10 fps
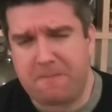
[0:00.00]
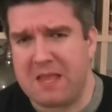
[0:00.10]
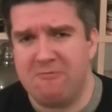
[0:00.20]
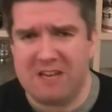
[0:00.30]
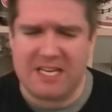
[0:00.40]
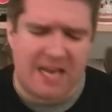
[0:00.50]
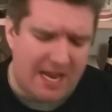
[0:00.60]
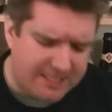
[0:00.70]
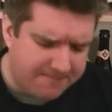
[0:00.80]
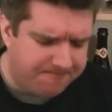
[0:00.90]
Really
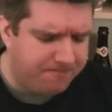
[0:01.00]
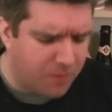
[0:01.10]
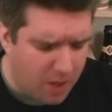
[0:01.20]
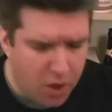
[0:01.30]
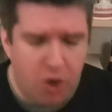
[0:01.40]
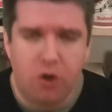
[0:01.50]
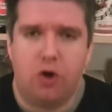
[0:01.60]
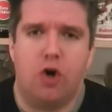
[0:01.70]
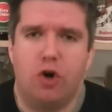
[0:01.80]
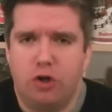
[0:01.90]
nice,
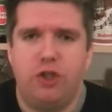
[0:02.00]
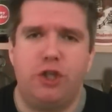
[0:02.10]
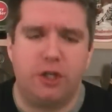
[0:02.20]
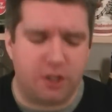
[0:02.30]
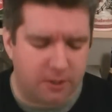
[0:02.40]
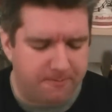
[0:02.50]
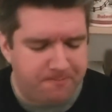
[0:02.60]
unctuous